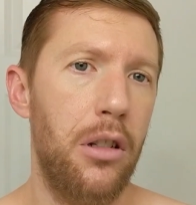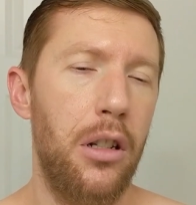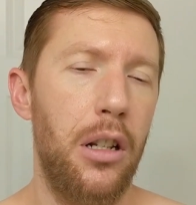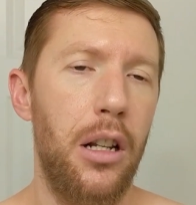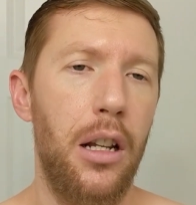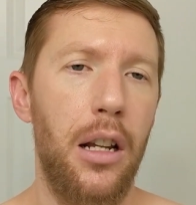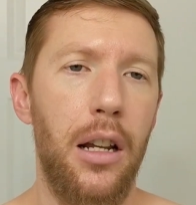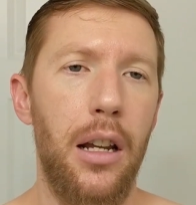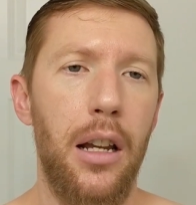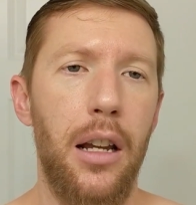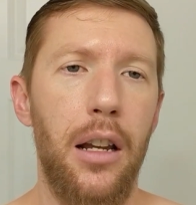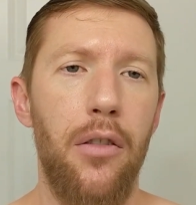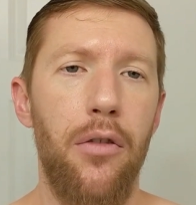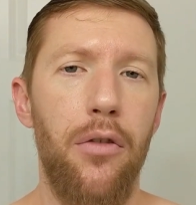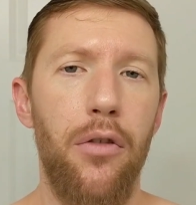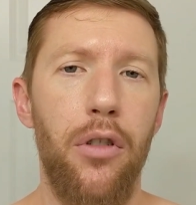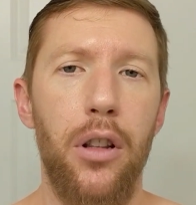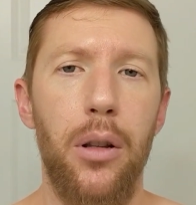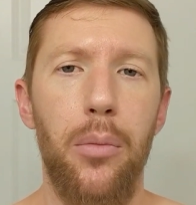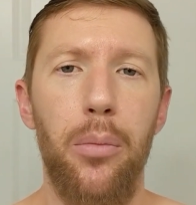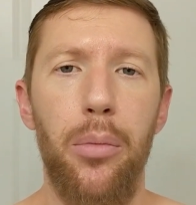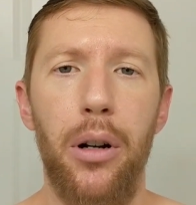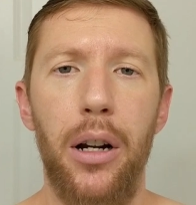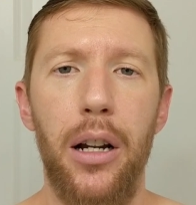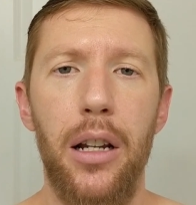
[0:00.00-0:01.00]
And for the
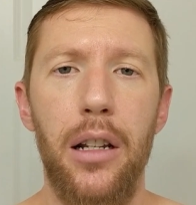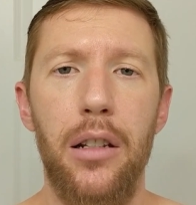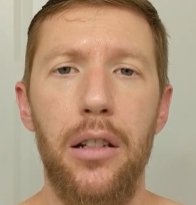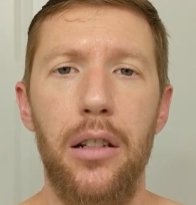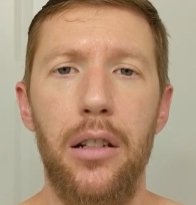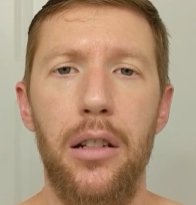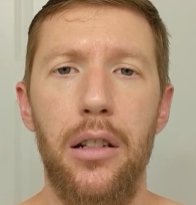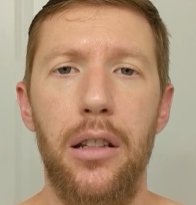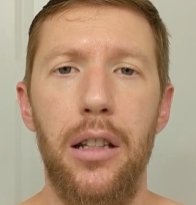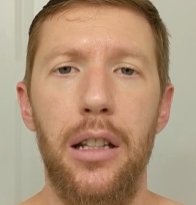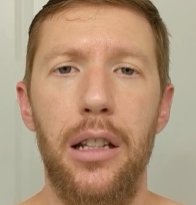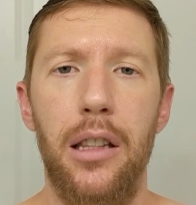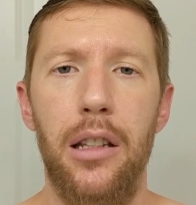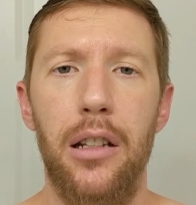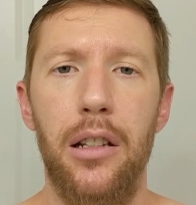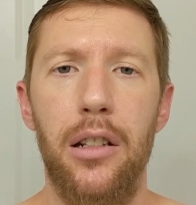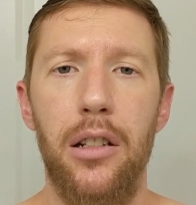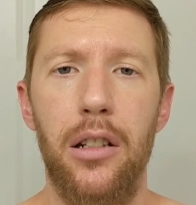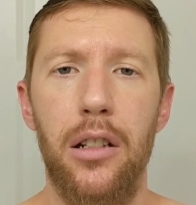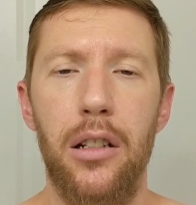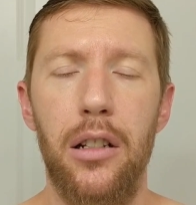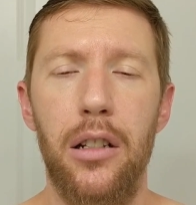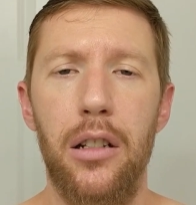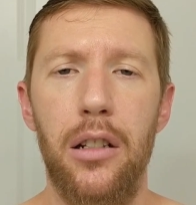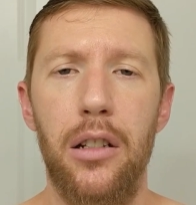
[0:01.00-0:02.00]
price that this
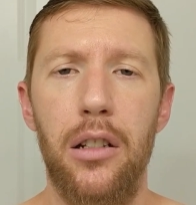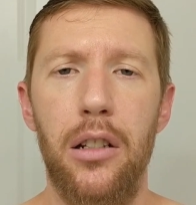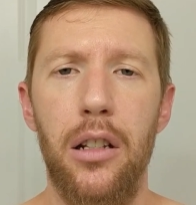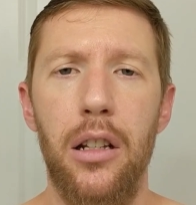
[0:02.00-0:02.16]
is,